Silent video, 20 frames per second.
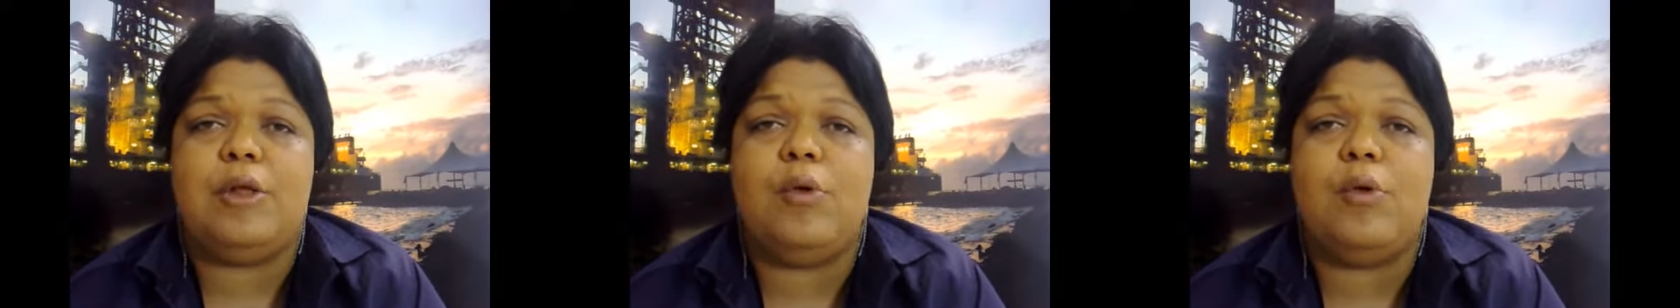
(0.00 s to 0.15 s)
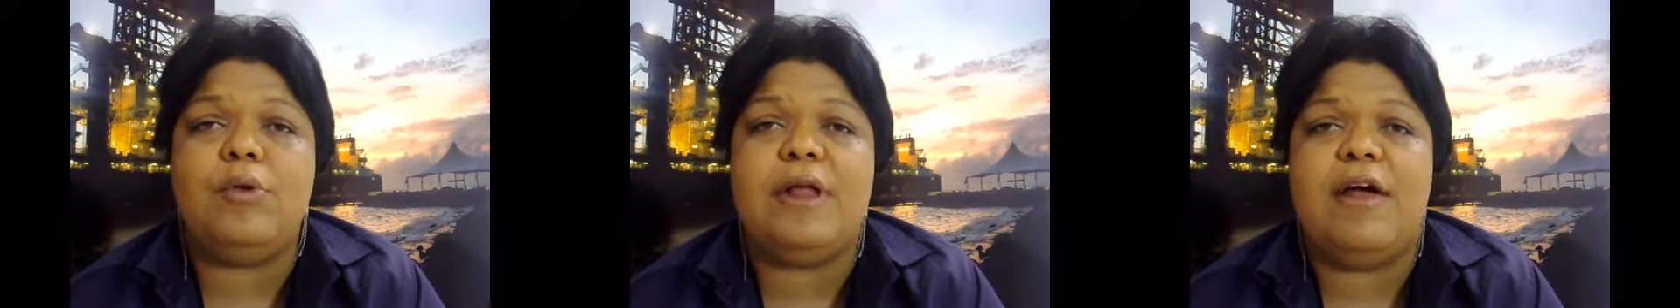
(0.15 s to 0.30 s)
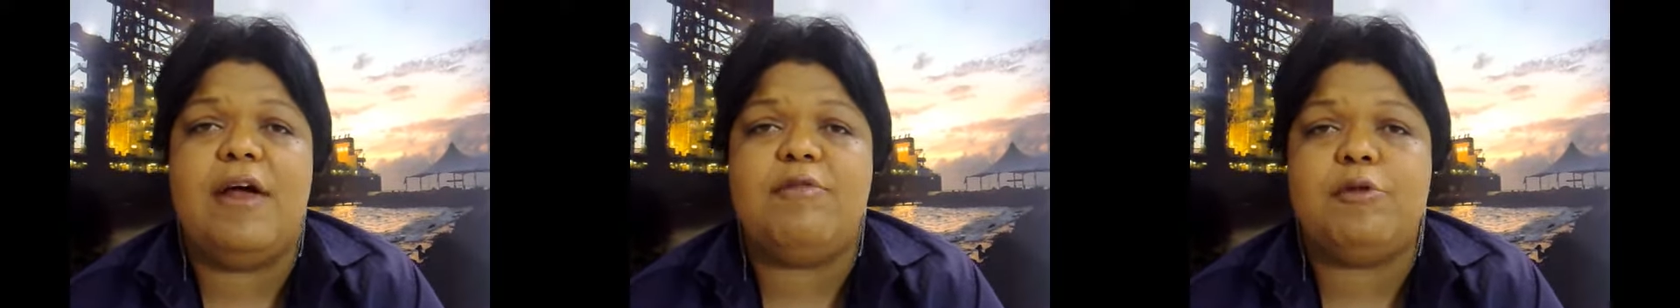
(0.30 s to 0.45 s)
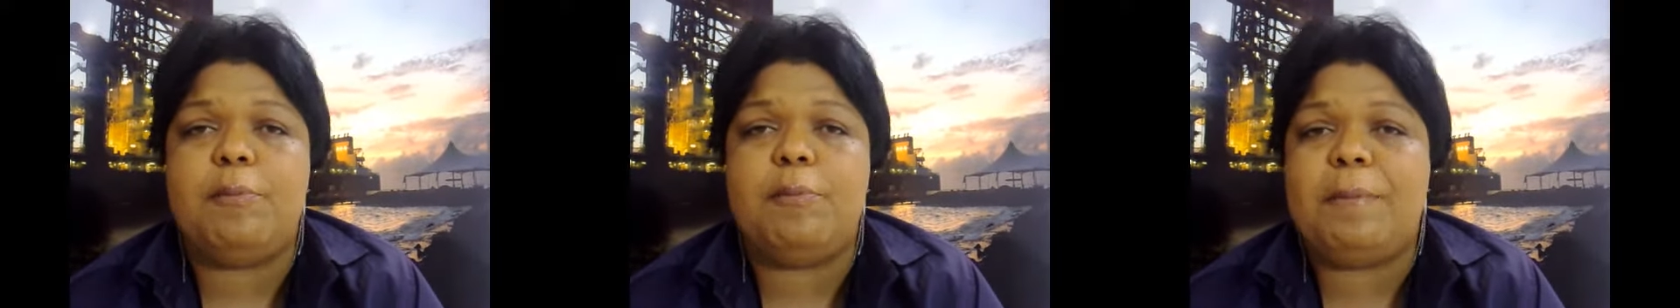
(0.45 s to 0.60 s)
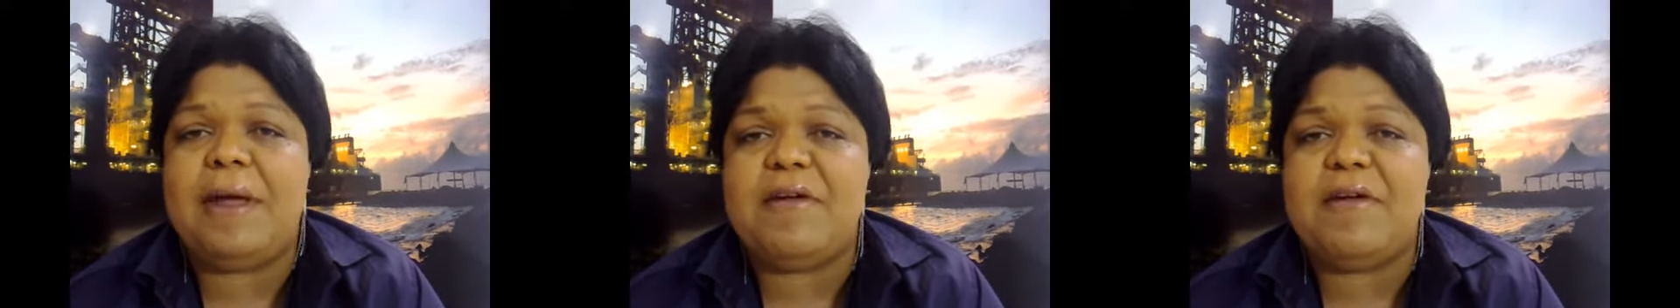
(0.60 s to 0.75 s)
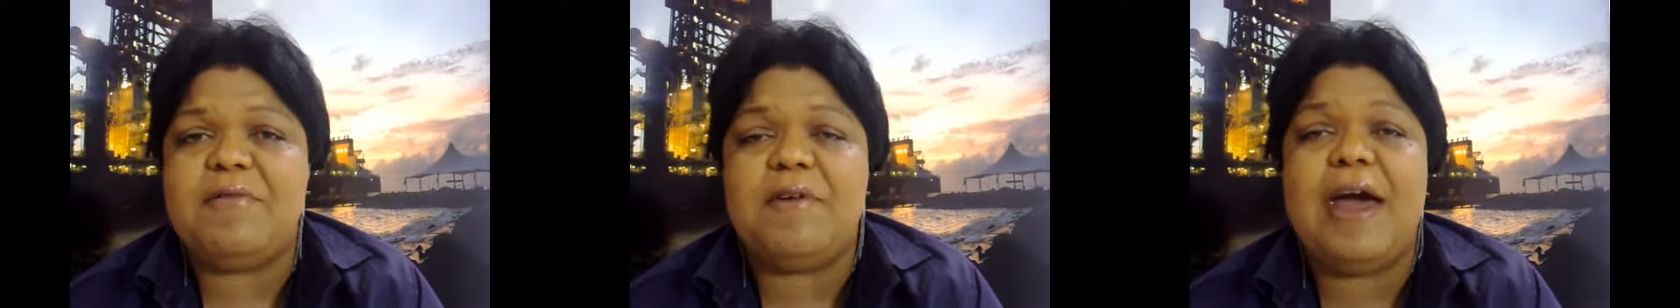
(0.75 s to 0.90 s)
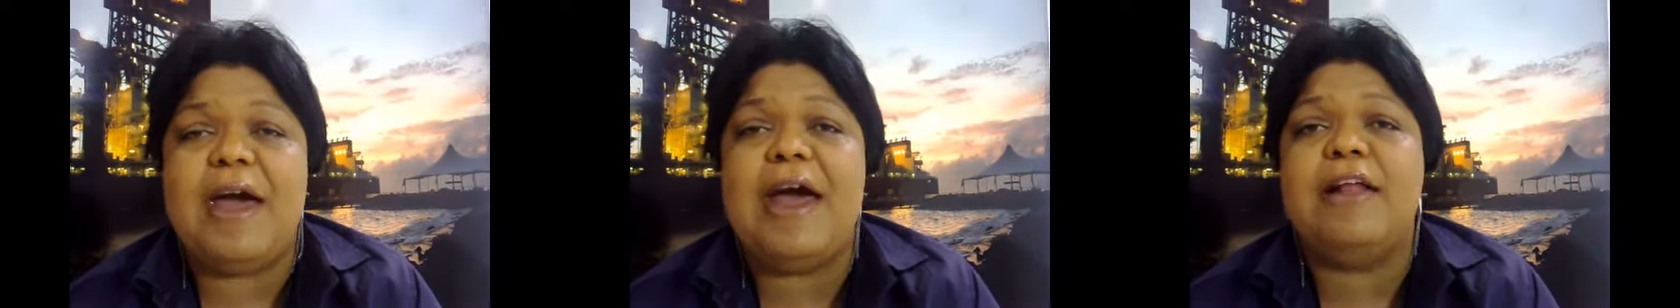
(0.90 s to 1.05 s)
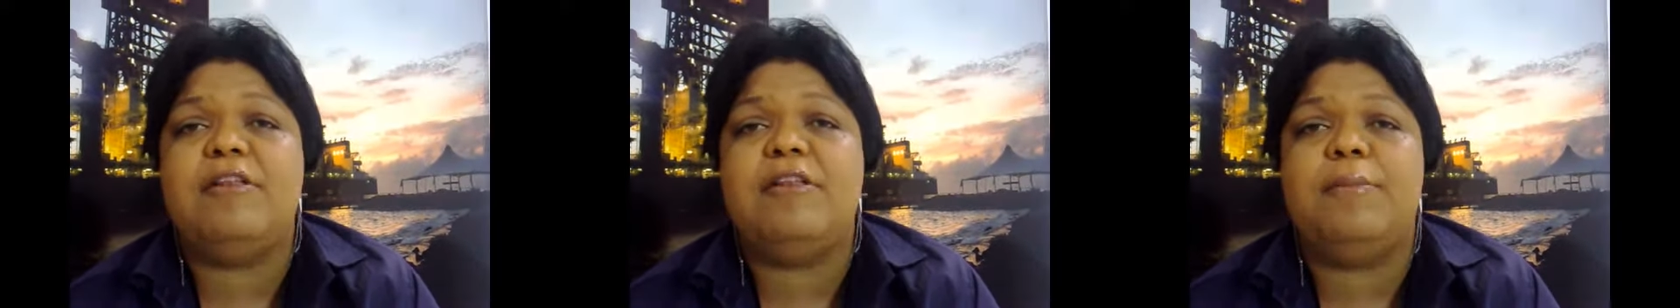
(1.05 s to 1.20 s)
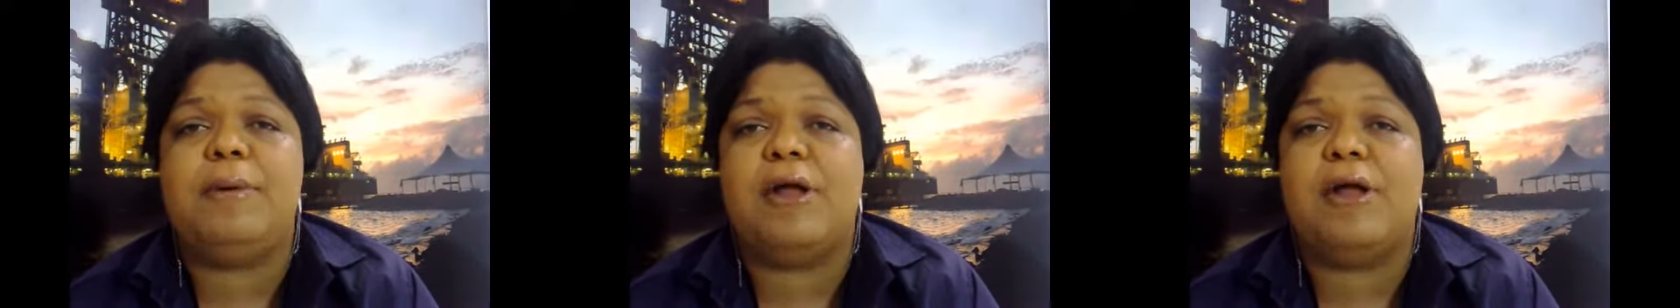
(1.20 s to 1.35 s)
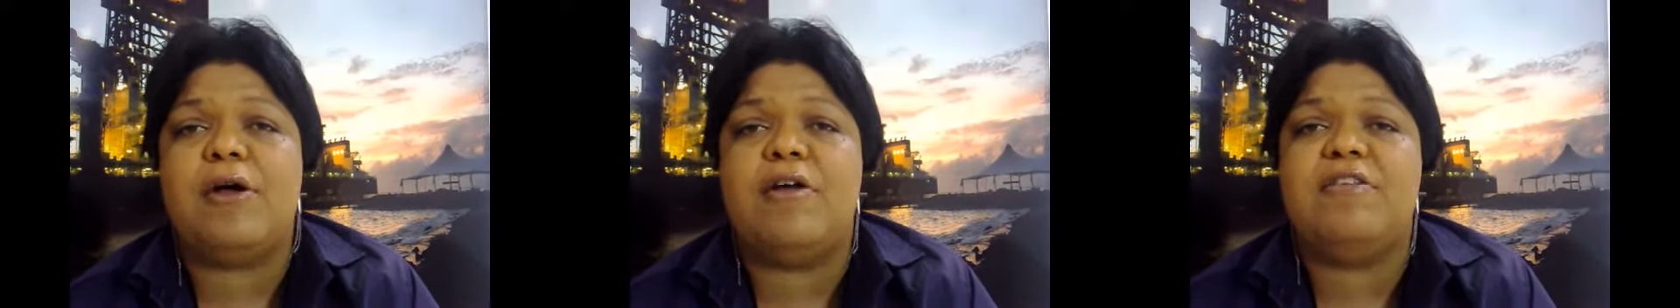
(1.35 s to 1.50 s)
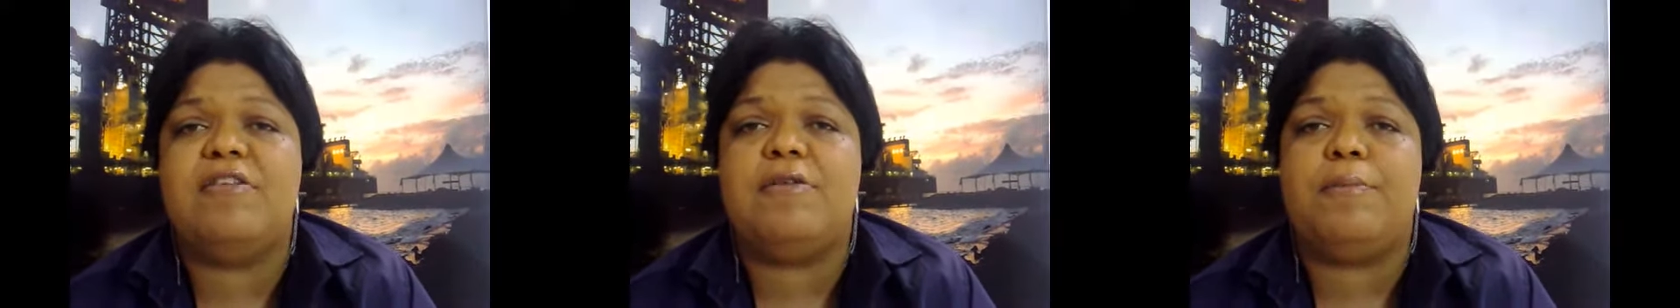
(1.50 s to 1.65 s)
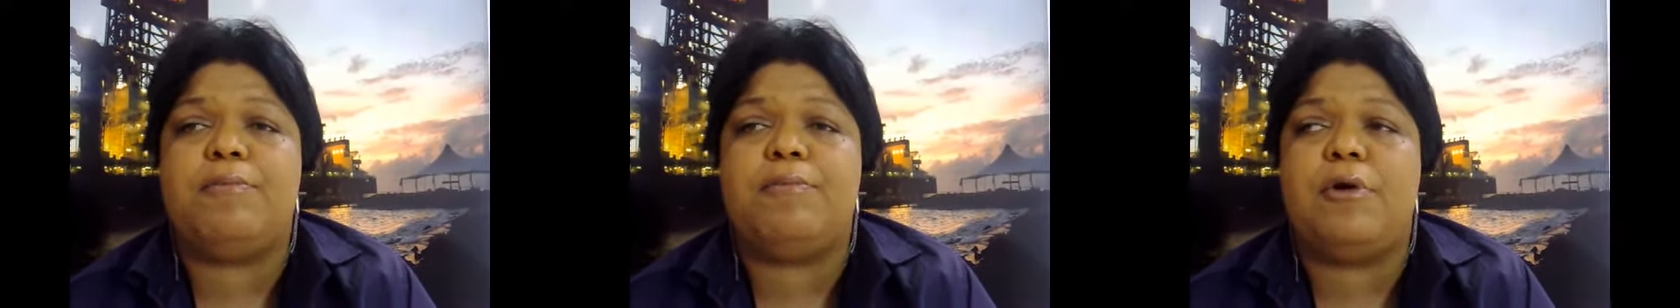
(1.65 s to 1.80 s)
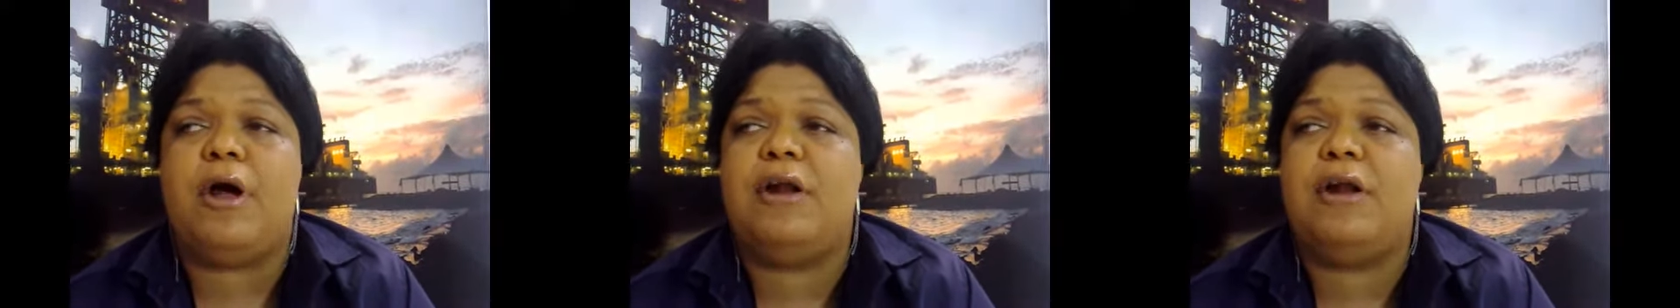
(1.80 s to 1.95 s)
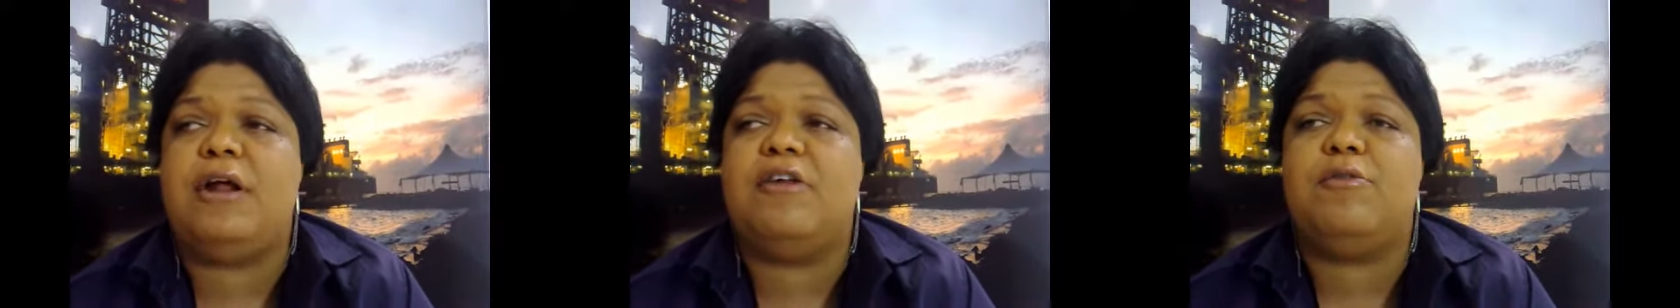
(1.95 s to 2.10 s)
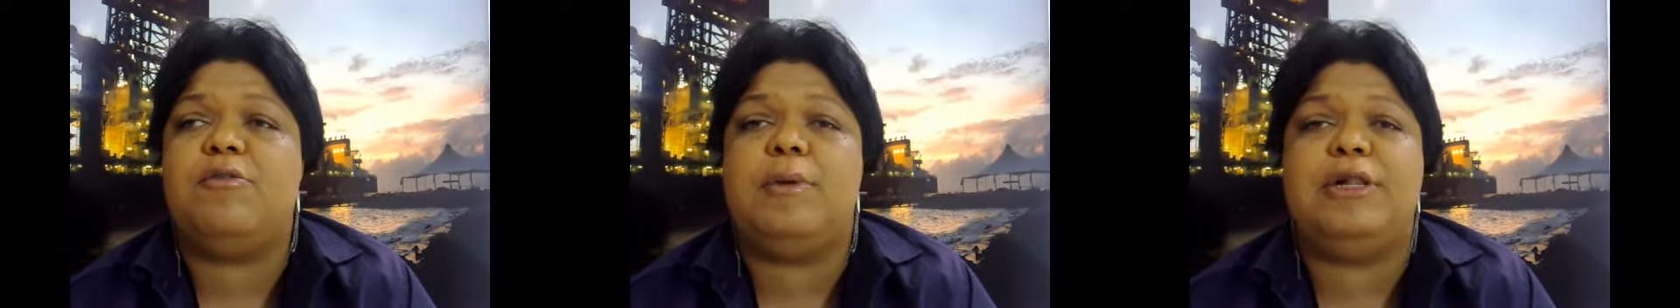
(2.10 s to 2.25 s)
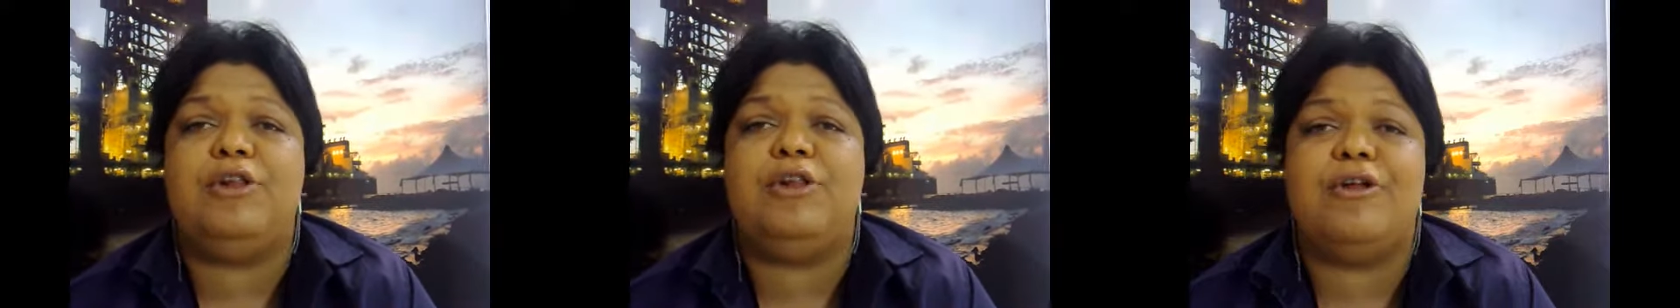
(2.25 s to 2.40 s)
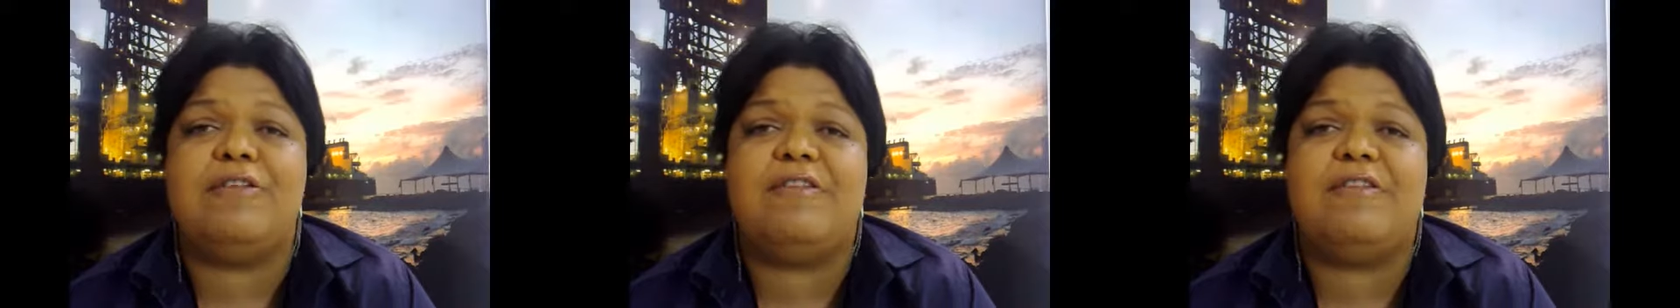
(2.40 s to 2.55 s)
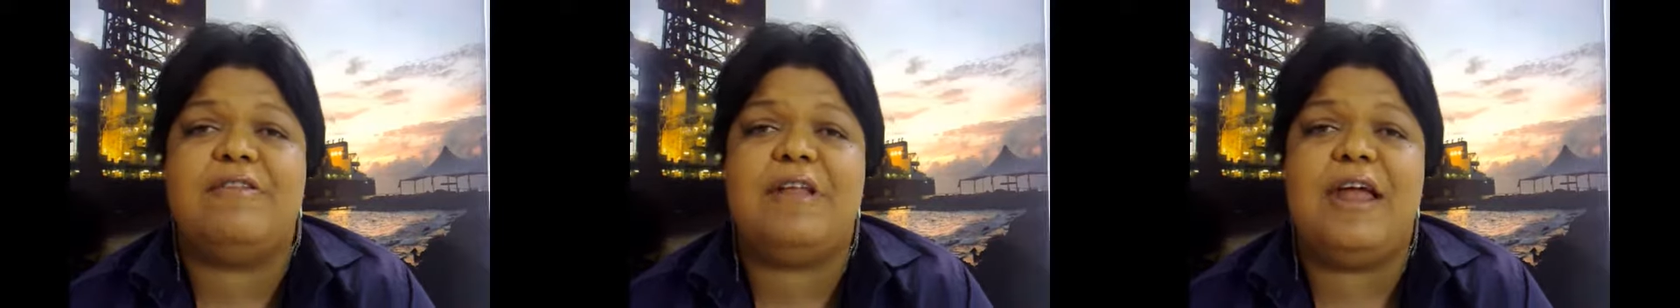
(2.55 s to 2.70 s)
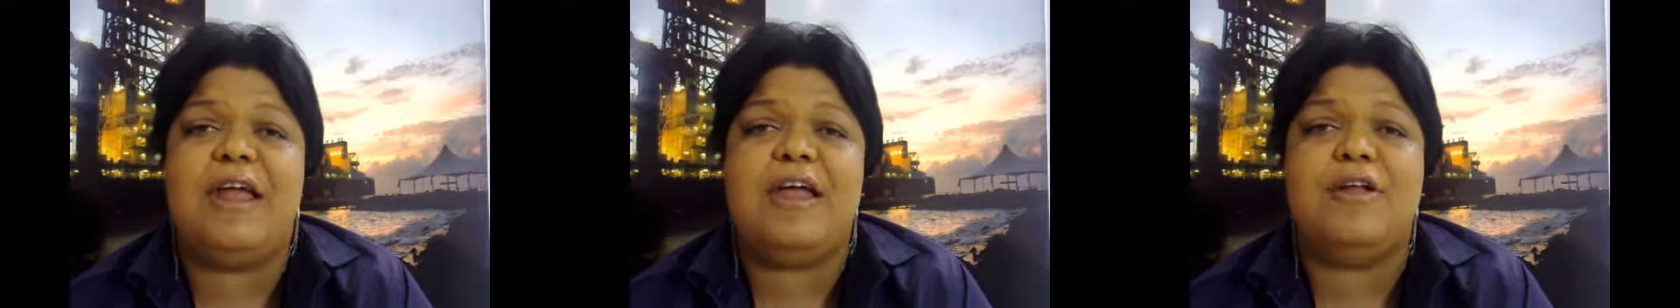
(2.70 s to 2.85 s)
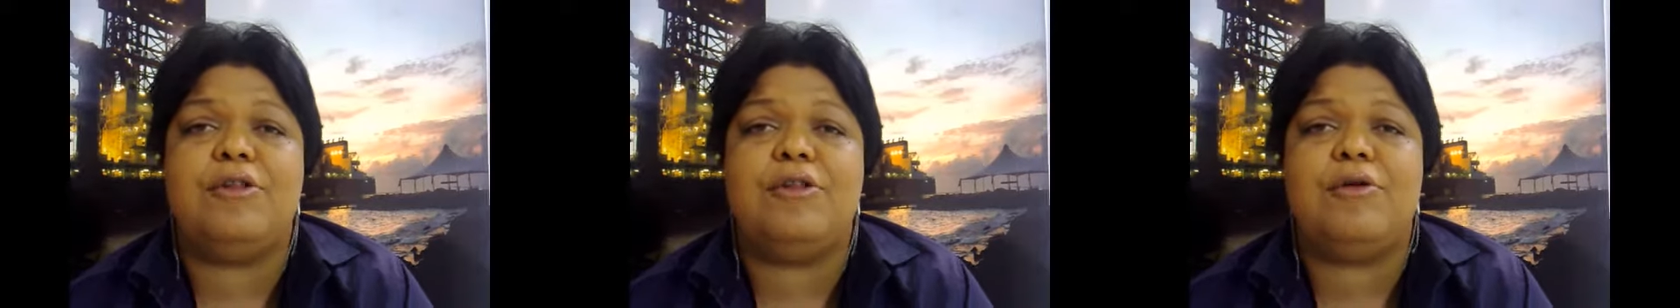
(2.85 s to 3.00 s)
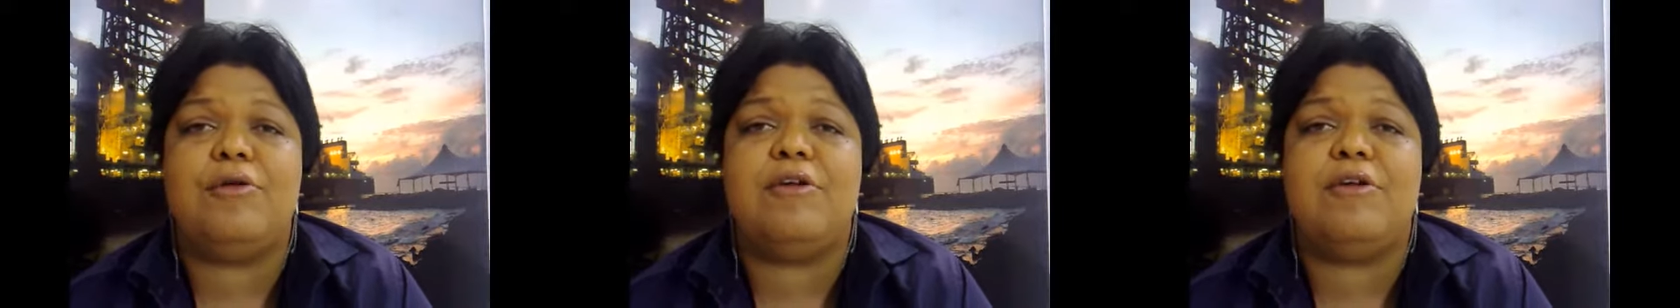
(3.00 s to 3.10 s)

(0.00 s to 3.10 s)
they don't have to pay VAT because the products will not stay